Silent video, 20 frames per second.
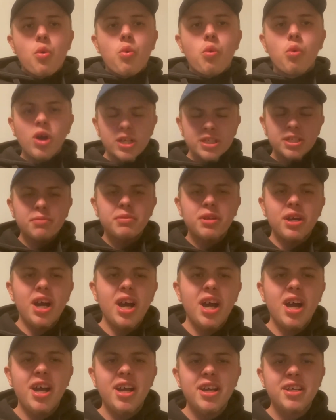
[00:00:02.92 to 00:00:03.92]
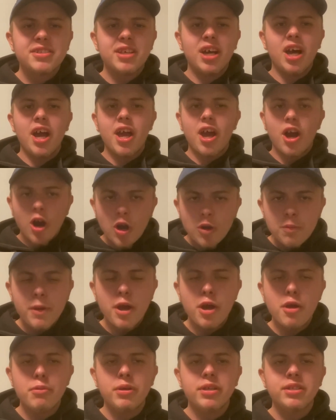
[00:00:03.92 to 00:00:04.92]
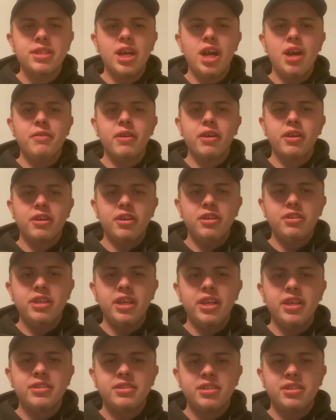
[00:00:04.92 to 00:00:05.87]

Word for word: What's up guys? I hope everybody's having a good day